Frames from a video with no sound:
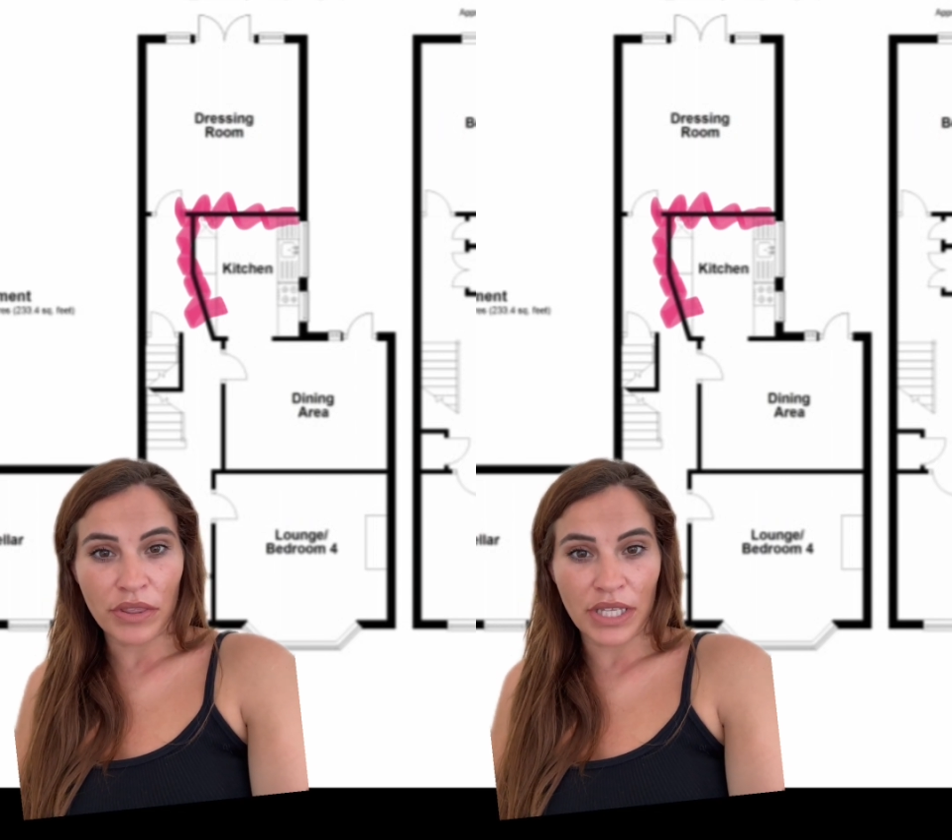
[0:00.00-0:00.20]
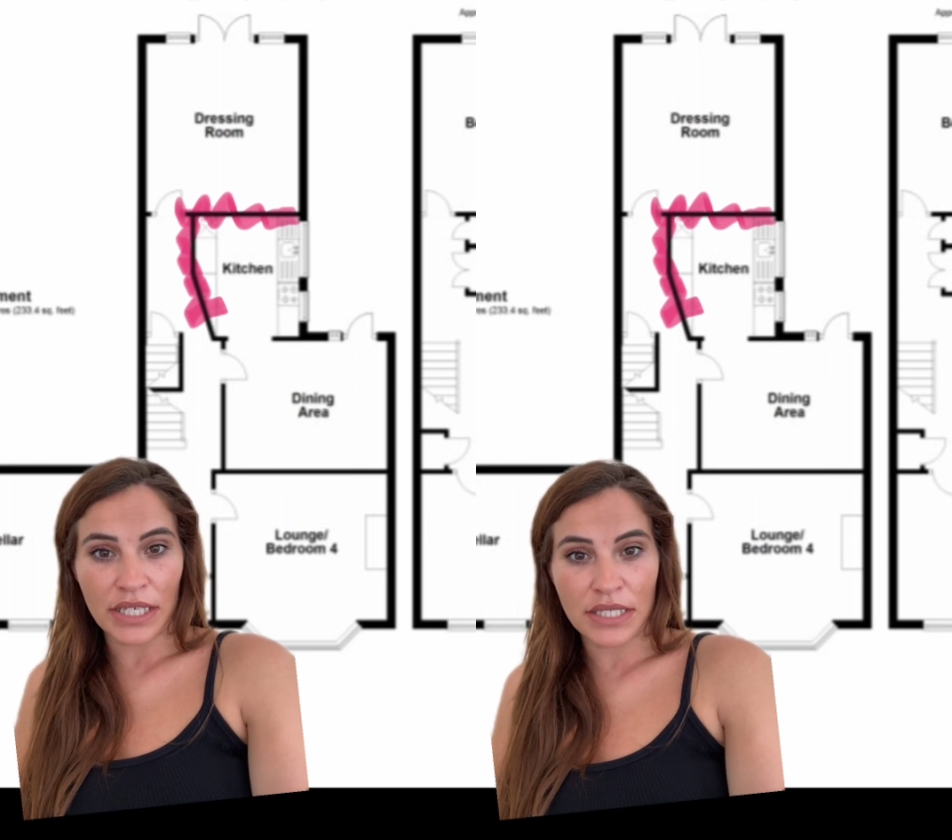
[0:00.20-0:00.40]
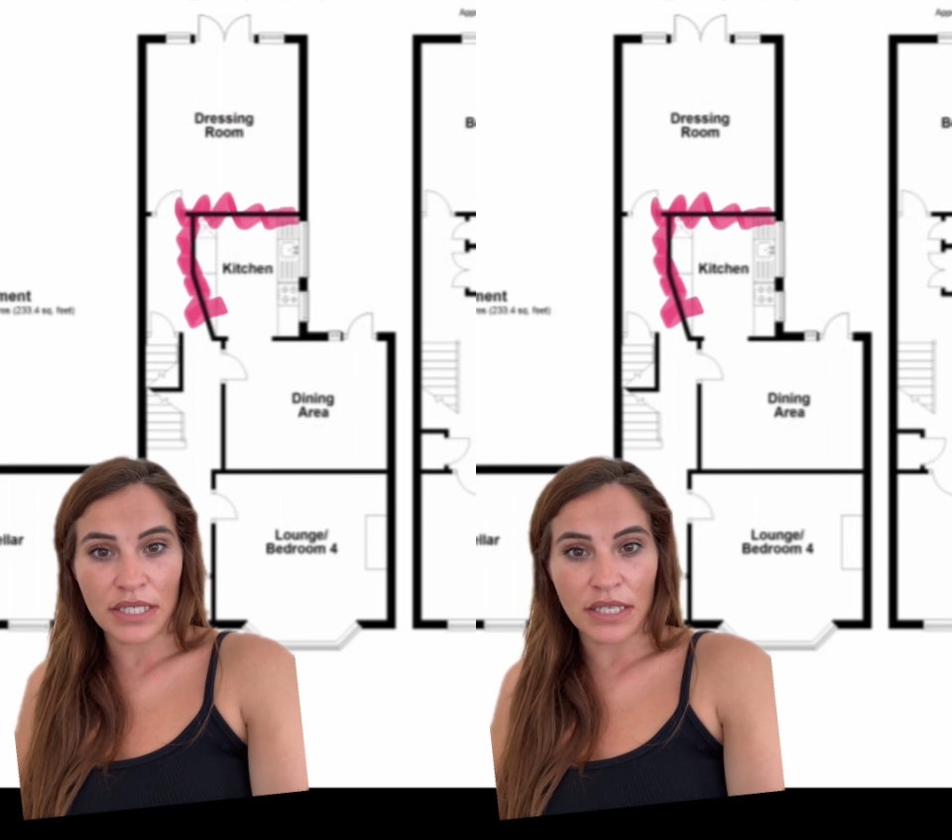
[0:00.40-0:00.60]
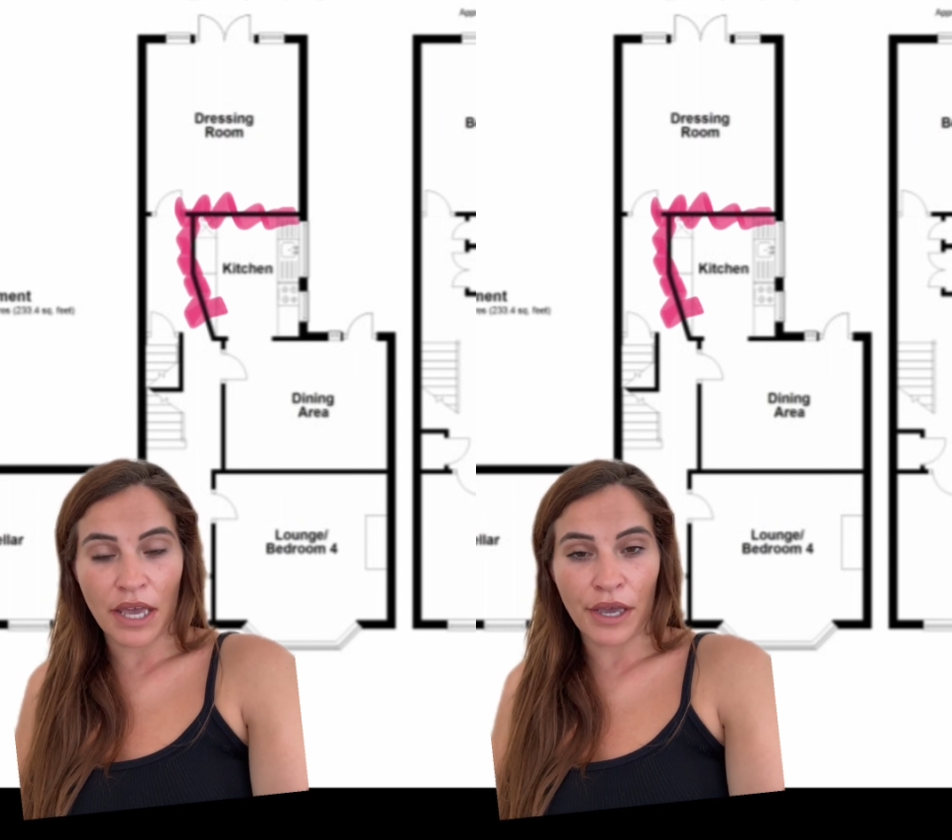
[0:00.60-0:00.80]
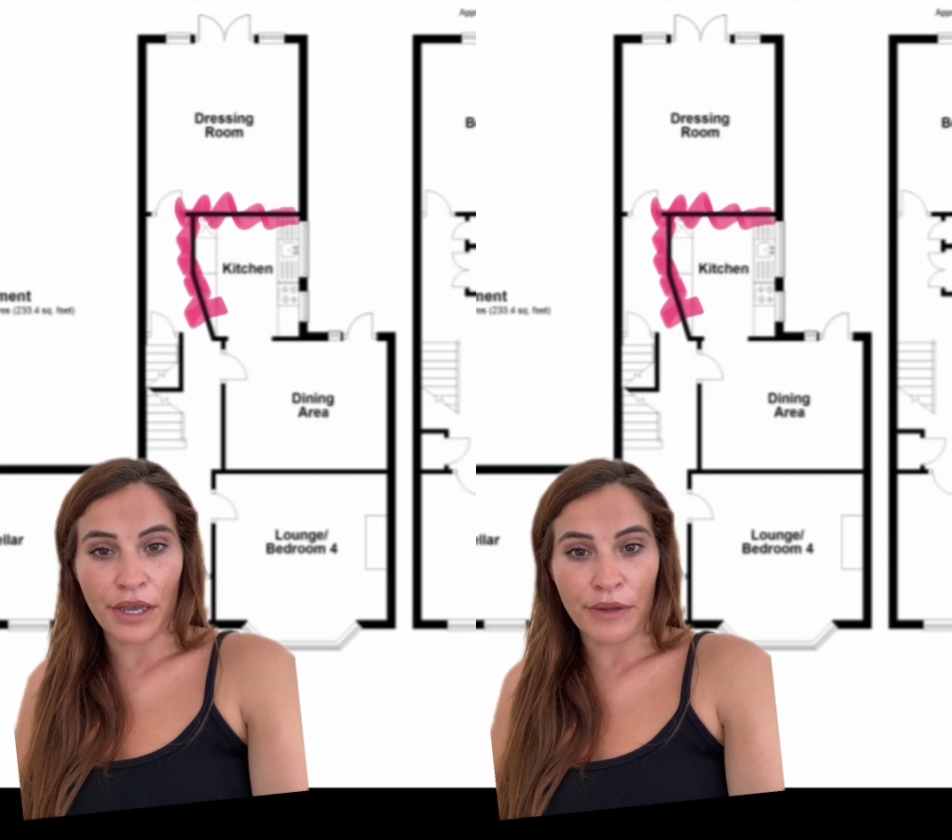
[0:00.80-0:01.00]
this
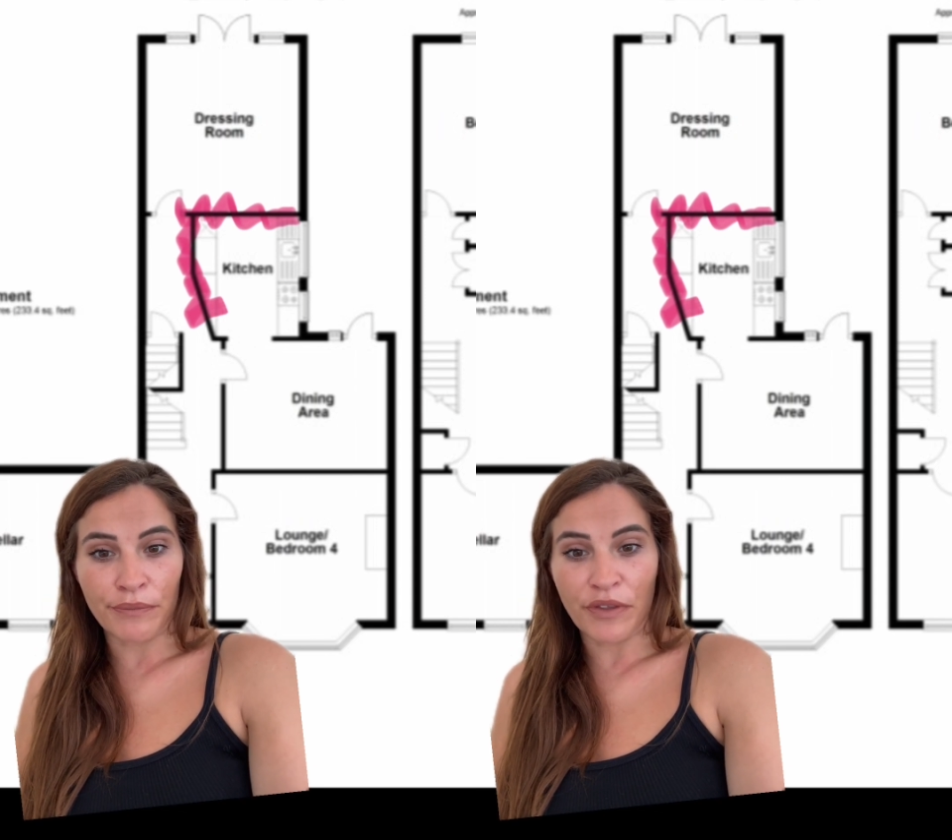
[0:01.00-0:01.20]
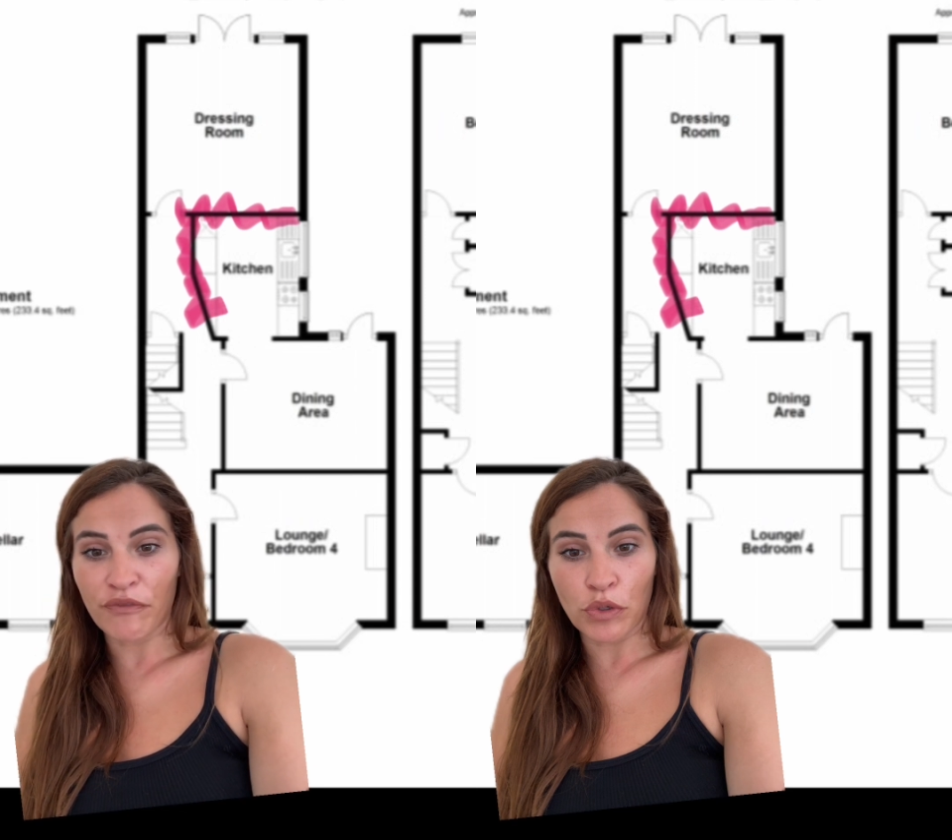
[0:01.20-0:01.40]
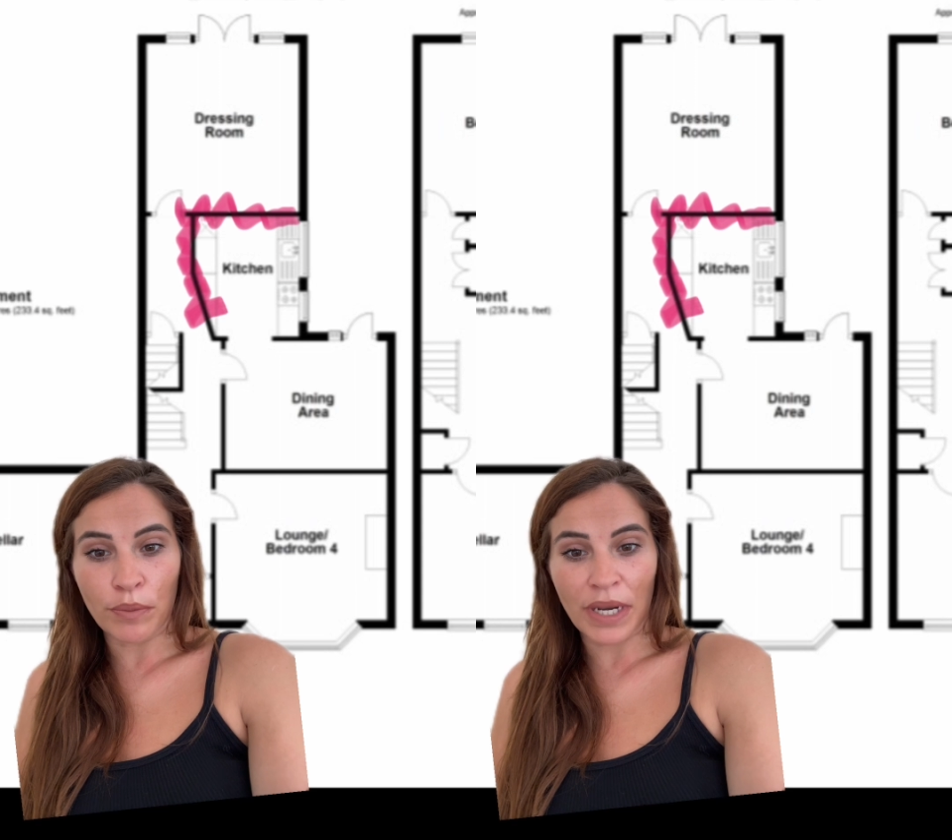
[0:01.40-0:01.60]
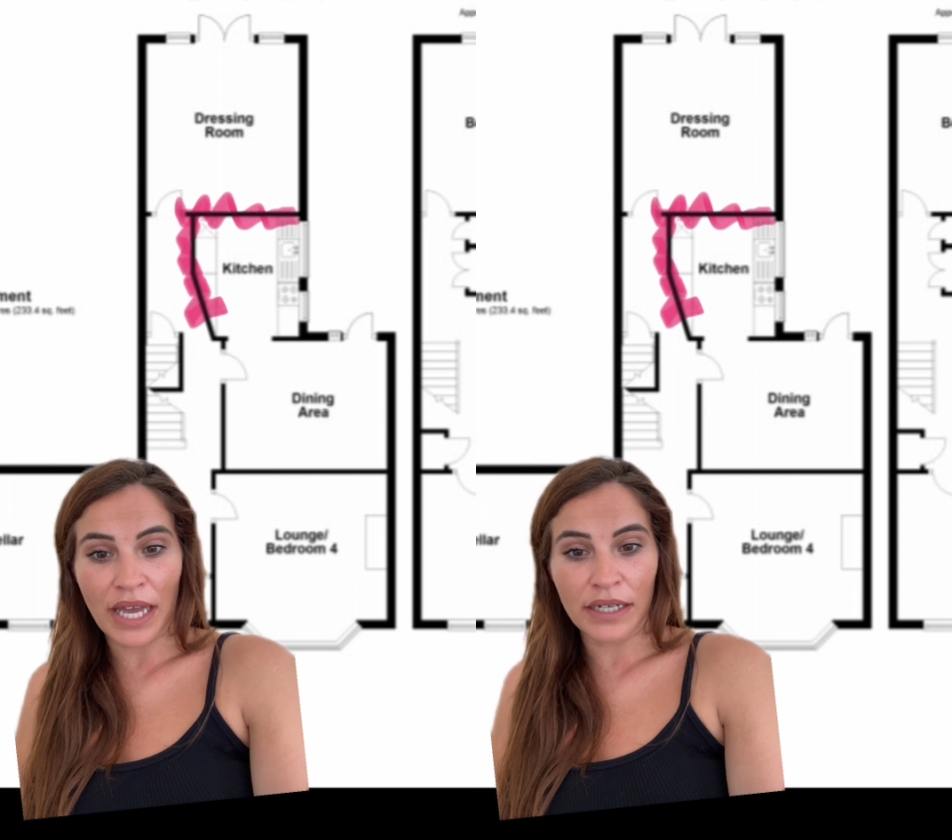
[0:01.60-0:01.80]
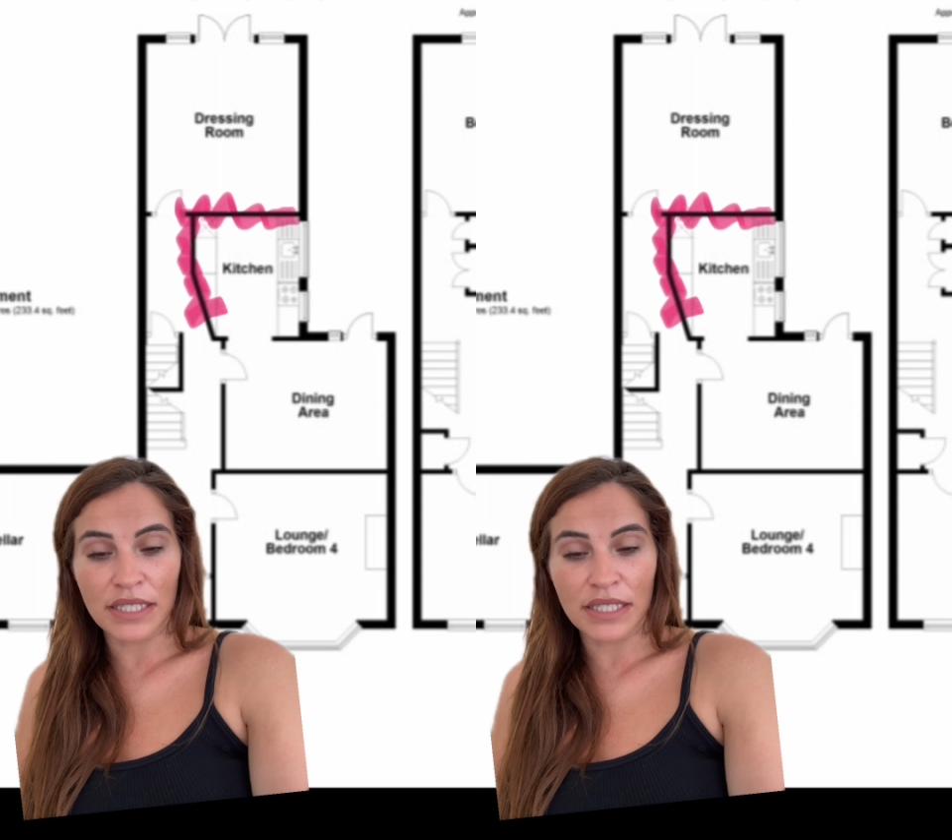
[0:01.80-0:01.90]
floor plan.